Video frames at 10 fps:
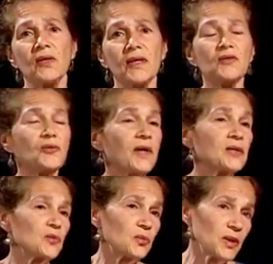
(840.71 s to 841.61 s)

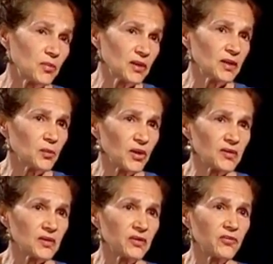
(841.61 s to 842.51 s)
interact with people in a
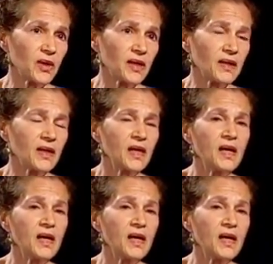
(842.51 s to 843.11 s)
positive way.